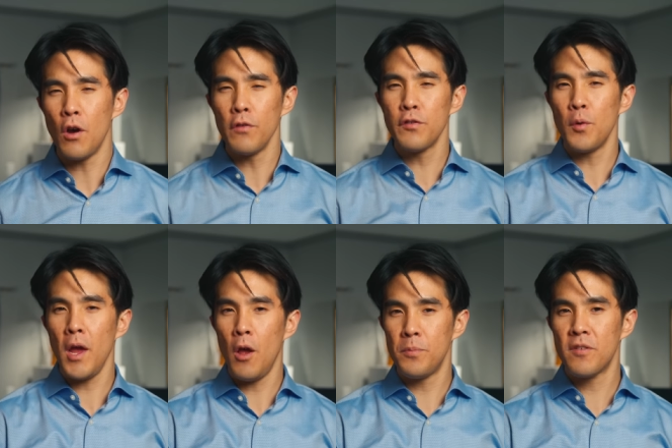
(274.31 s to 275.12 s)
also
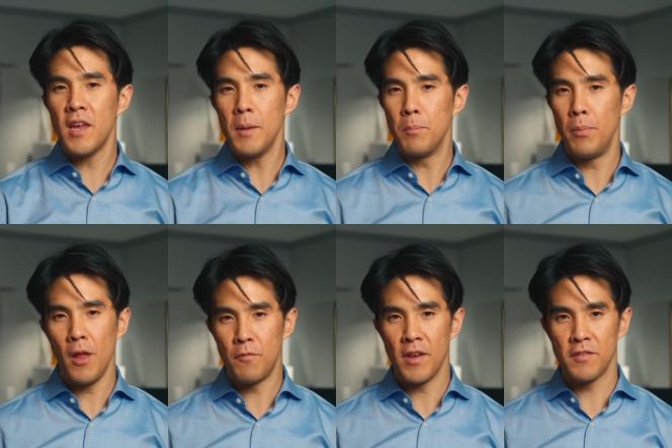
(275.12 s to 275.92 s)
helps keep
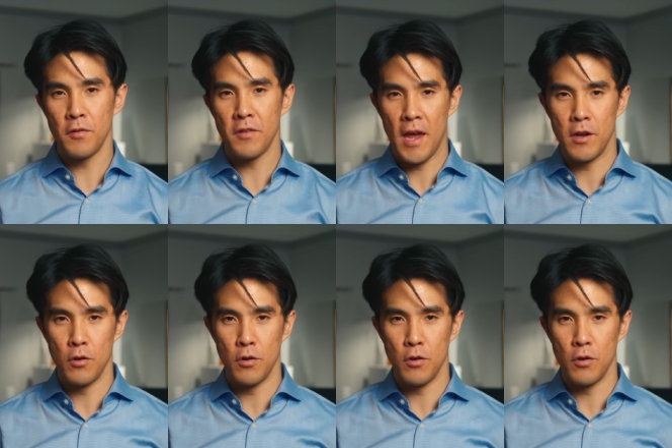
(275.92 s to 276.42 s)
blood vessels at